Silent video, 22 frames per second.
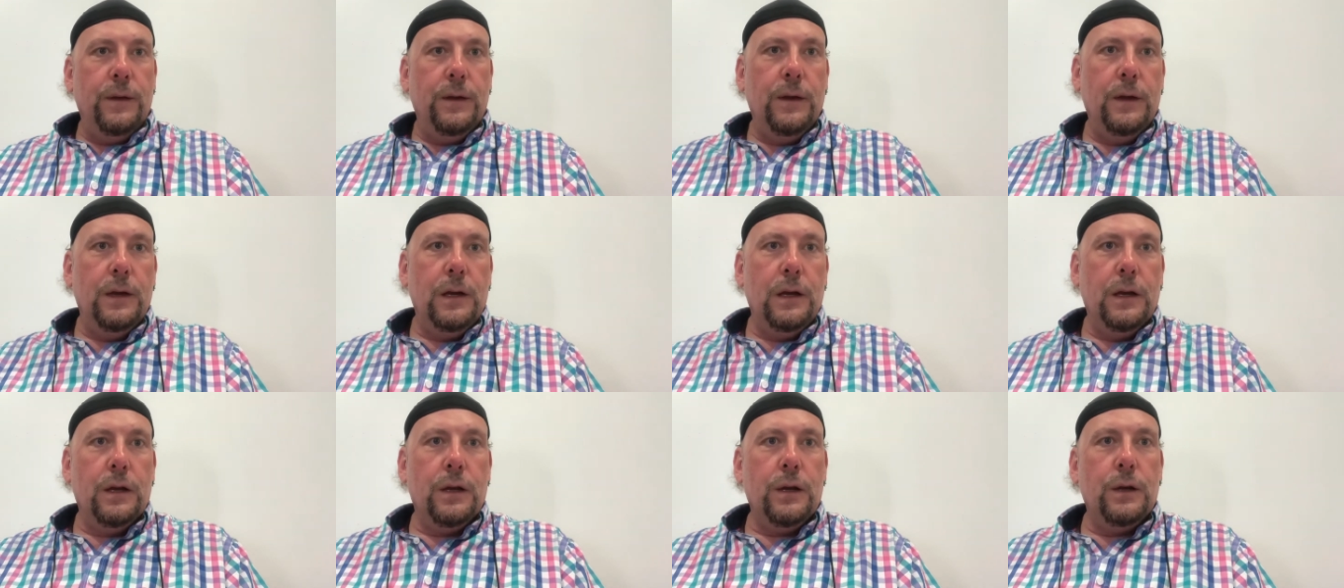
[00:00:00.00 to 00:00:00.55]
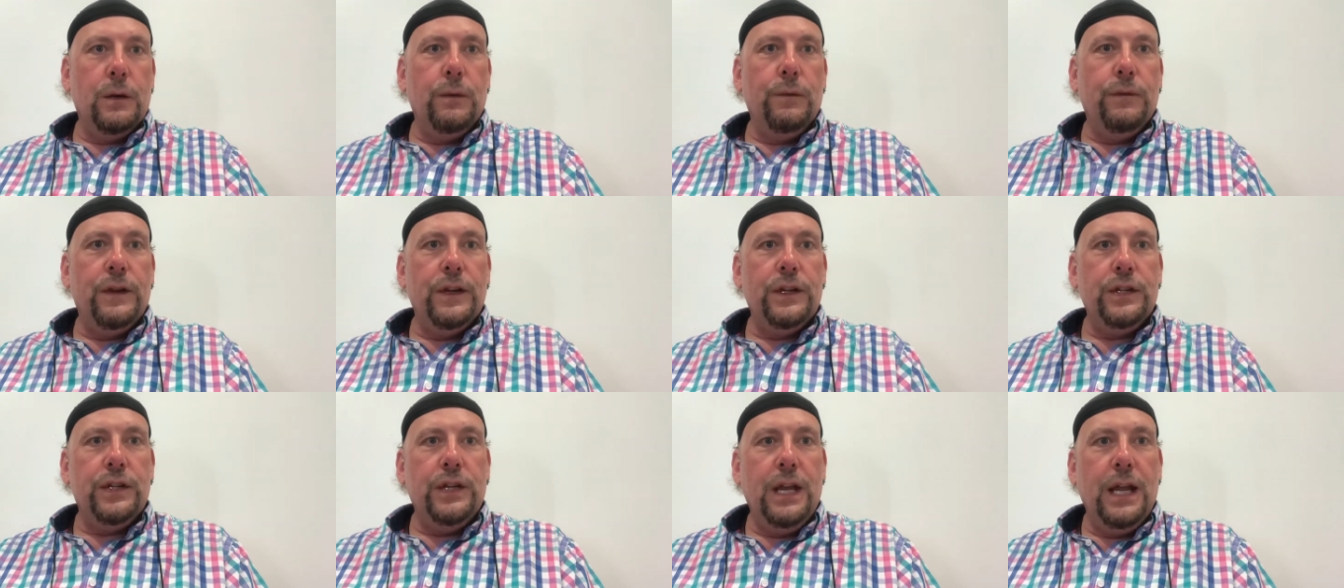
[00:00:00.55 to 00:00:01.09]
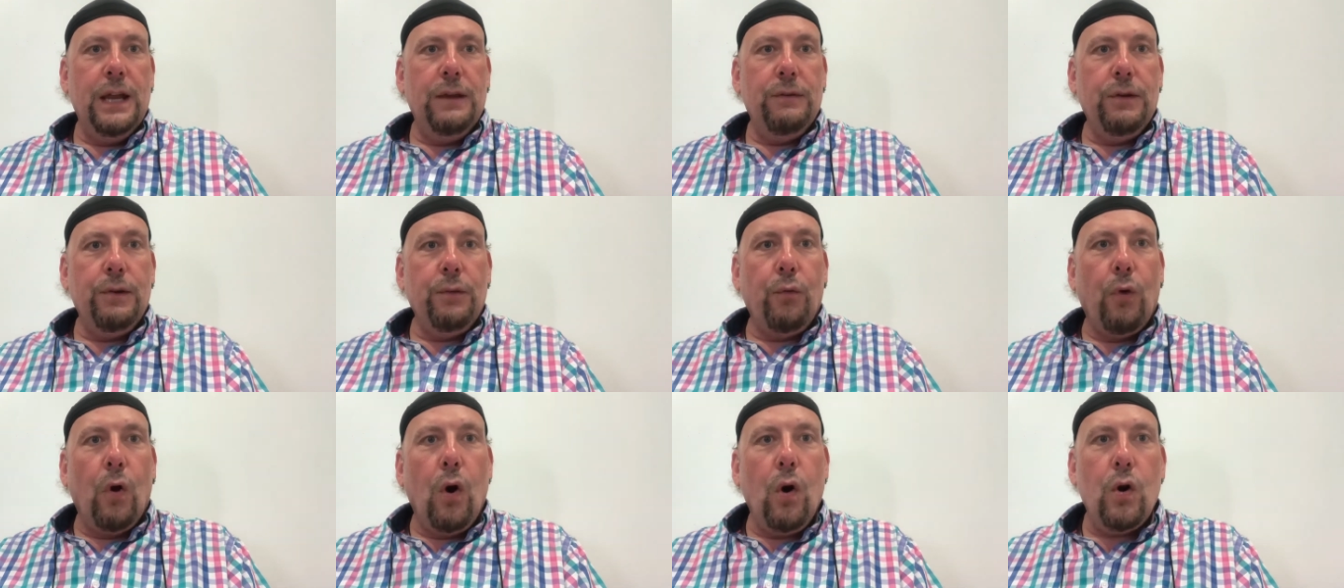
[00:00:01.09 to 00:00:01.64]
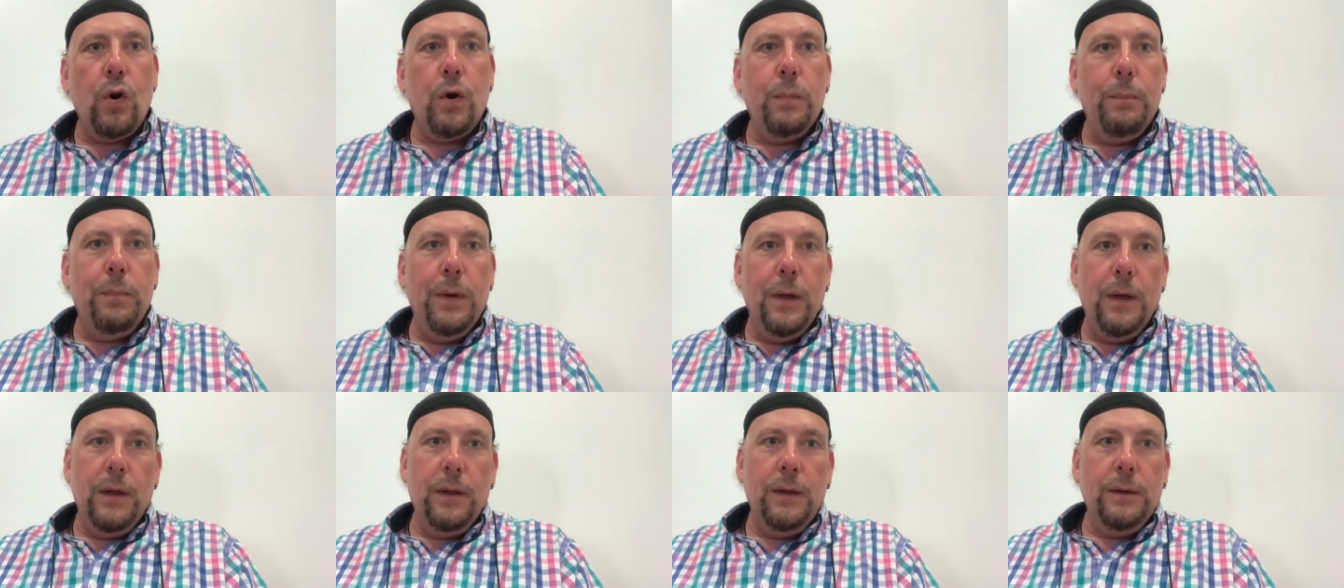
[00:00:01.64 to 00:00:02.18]
you know, good old-fashioned hairy rock,
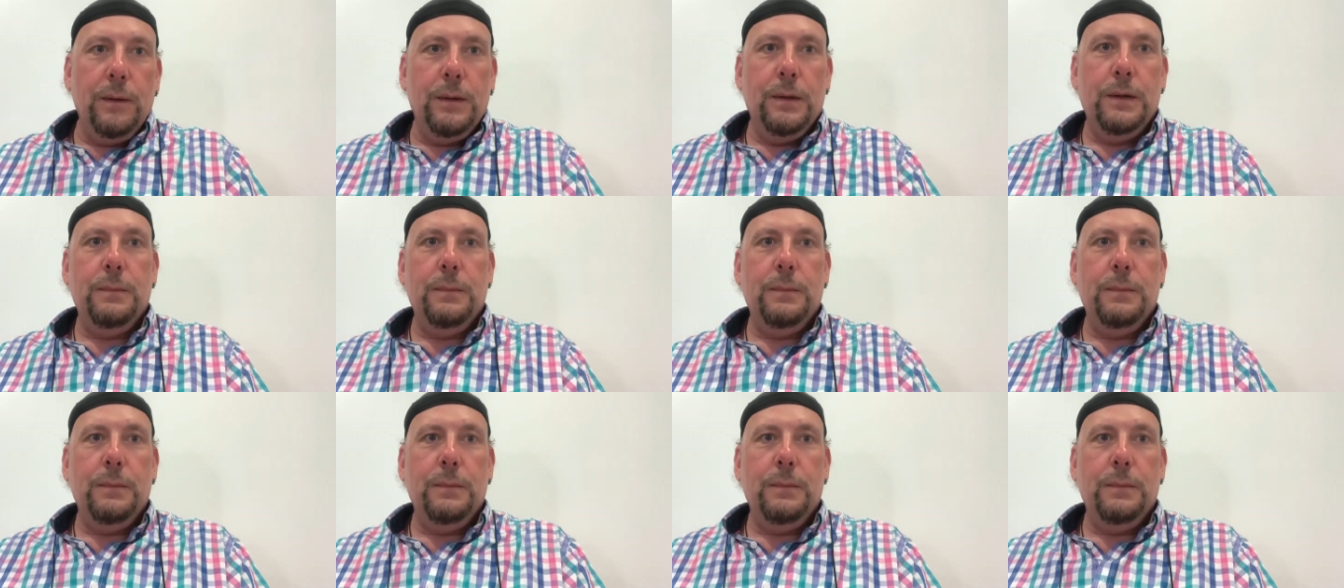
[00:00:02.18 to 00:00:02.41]
but